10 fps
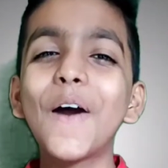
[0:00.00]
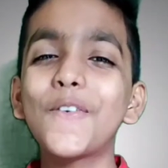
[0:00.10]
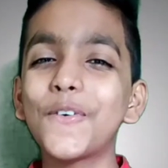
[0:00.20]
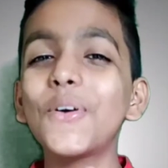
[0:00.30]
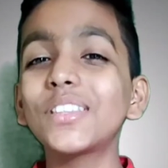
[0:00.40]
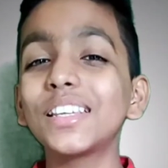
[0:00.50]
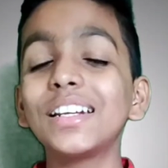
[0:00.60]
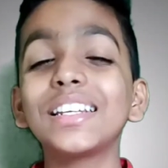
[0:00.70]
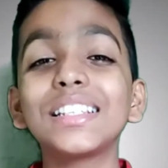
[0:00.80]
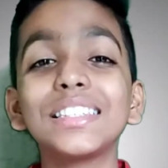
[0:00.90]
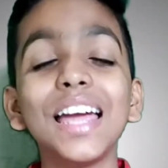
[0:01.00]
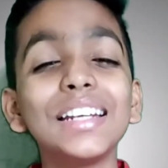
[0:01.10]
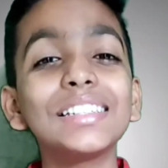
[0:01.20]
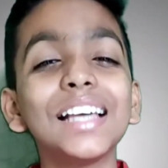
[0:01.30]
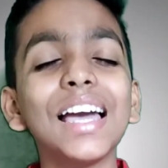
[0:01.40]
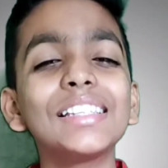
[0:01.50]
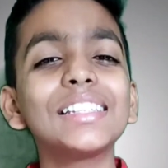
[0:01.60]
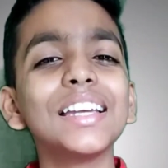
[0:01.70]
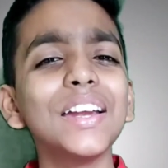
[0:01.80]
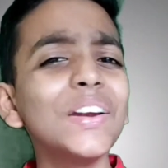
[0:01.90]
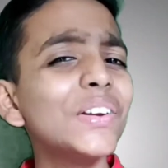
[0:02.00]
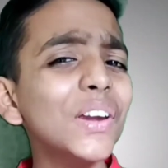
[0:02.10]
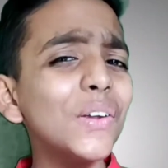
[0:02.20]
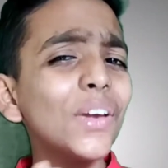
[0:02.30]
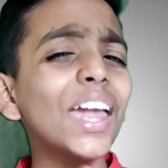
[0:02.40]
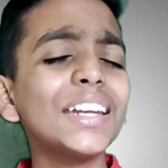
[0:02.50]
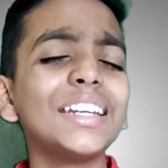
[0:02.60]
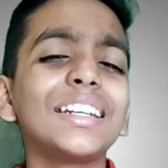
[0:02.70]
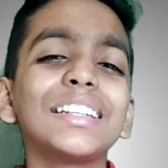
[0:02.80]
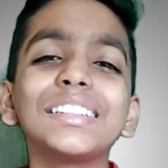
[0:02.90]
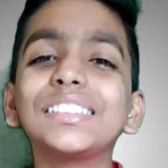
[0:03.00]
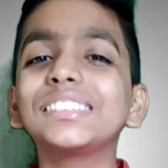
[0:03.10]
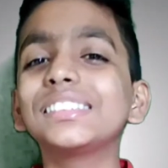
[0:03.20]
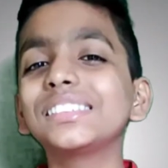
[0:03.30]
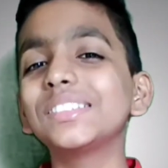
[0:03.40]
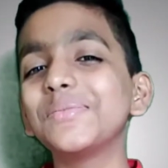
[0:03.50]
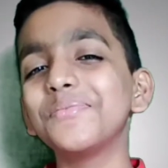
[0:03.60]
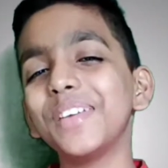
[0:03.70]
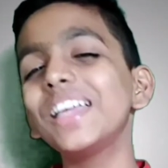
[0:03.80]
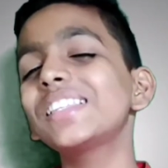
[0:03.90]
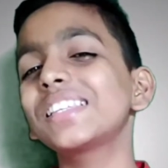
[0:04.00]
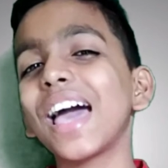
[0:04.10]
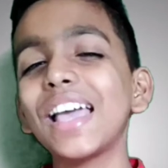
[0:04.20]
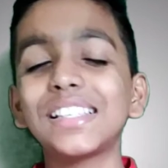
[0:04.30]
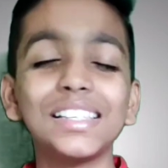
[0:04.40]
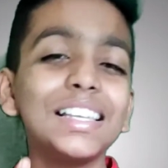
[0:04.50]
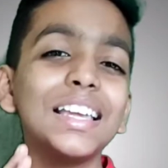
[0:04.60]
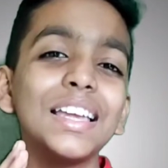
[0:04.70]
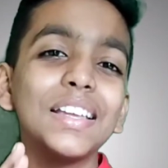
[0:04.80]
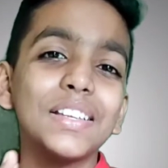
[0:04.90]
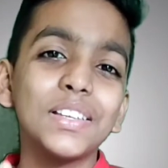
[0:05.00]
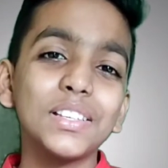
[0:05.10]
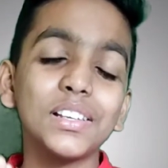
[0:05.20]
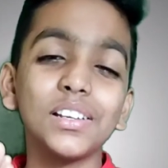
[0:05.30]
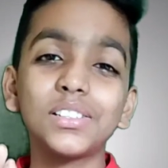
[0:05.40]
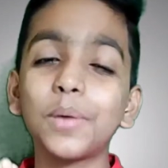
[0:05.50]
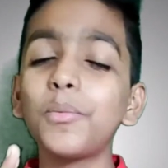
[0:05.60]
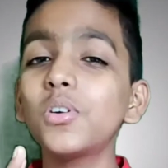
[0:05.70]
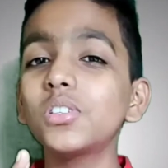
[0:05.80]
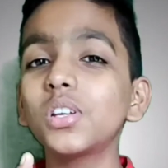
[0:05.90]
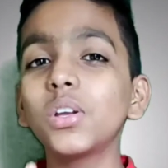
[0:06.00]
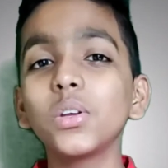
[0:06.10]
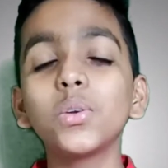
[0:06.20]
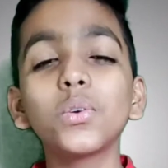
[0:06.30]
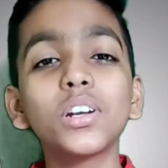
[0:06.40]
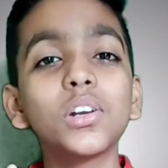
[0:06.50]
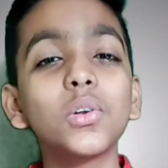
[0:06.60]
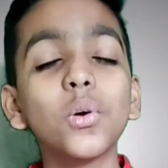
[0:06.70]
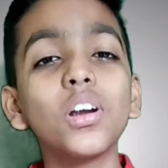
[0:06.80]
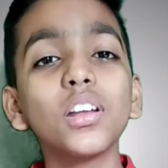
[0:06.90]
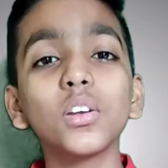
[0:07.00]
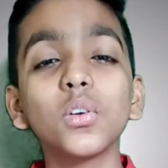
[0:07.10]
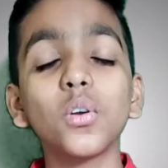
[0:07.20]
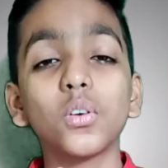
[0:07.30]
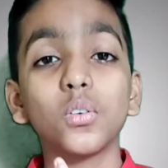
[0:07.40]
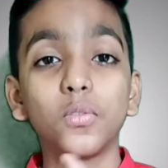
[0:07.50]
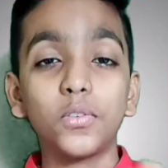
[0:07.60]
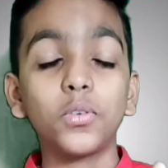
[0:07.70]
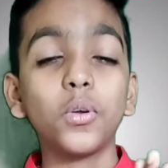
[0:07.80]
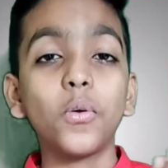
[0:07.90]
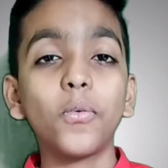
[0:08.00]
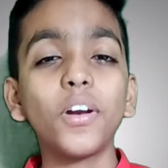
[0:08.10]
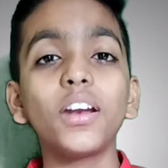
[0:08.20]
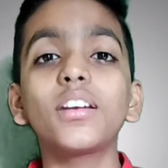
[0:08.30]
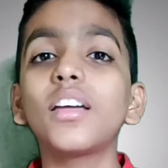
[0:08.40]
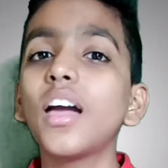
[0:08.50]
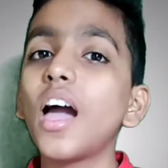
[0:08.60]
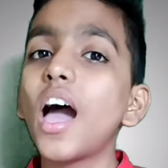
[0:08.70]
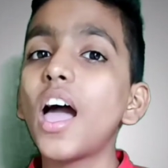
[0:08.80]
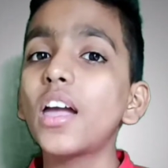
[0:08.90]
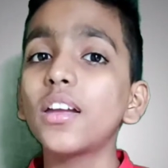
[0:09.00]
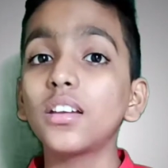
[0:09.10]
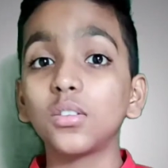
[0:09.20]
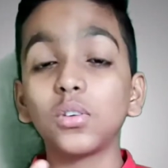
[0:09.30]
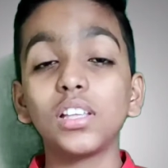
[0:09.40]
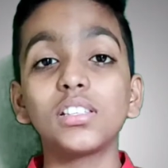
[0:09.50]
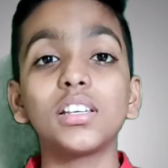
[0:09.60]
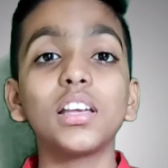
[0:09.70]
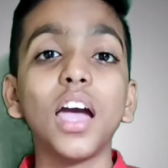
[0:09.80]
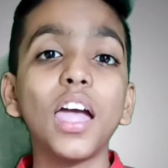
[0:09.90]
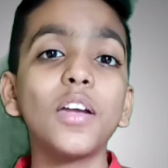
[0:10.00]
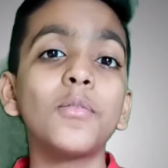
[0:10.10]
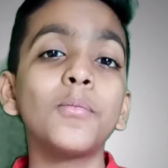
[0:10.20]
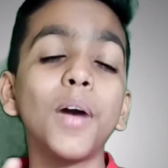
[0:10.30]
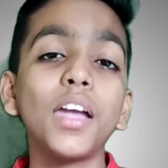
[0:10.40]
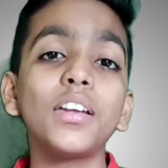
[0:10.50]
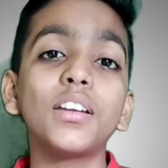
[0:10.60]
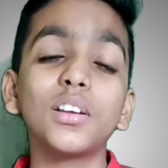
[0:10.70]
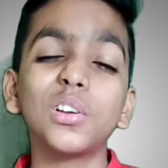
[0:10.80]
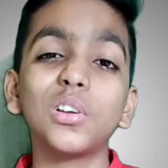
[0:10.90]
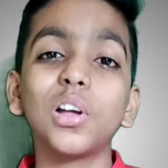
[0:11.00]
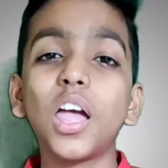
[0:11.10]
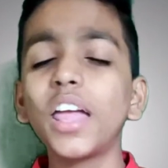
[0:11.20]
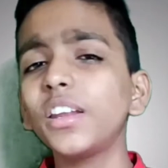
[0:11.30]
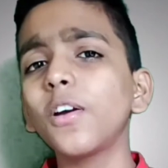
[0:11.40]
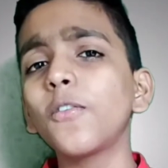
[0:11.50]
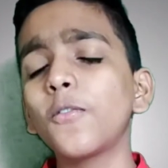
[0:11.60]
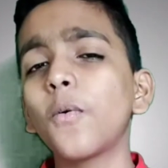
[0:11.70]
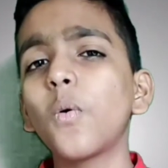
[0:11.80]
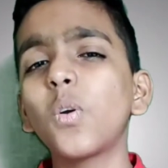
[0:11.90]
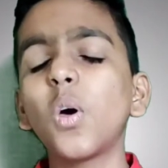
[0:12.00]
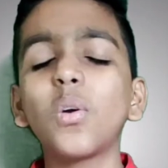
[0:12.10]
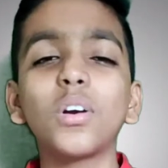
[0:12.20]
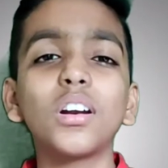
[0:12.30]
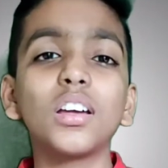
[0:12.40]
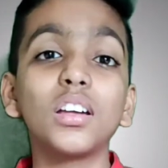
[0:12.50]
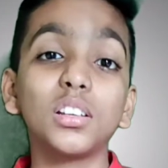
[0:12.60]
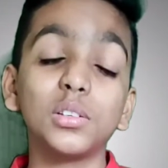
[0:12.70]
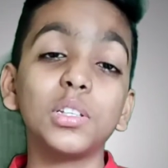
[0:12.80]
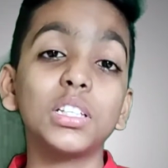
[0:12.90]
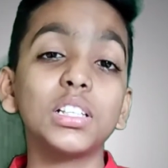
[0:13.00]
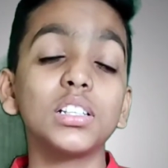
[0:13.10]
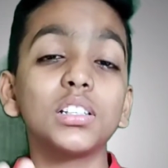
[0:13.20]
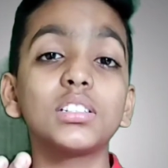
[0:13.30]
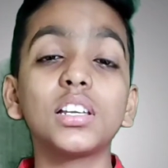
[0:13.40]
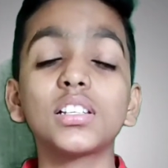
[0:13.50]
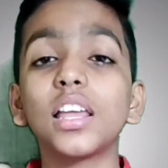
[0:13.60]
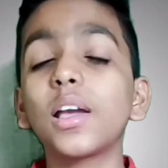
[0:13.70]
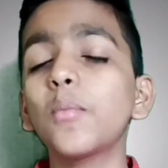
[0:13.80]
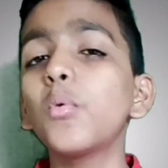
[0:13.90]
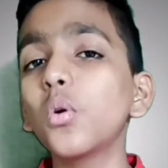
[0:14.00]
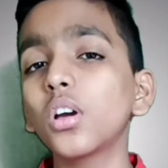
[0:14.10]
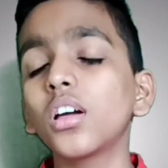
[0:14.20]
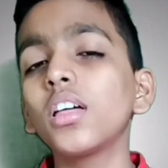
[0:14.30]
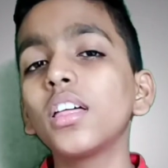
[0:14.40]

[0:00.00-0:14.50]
Our fourth sentence that is guys, did you get it? Means guys, suppose you told to your friend, you can say I am buying any a phone or just like a book.